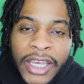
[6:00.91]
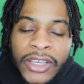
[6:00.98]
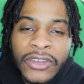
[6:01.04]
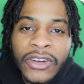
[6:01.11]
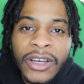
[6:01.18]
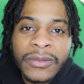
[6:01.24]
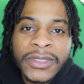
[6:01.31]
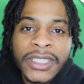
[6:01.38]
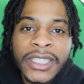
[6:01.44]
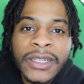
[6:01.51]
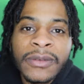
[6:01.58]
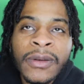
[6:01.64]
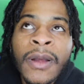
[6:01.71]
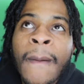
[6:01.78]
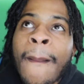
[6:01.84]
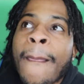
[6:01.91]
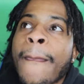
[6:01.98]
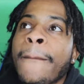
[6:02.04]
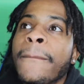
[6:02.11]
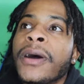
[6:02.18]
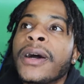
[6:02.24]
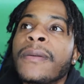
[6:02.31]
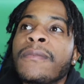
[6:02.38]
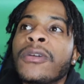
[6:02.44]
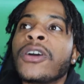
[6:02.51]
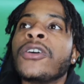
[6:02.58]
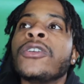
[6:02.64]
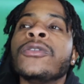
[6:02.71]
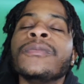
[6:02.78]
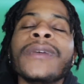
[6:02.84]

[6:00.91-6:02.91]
You know what I'm saying? But bro,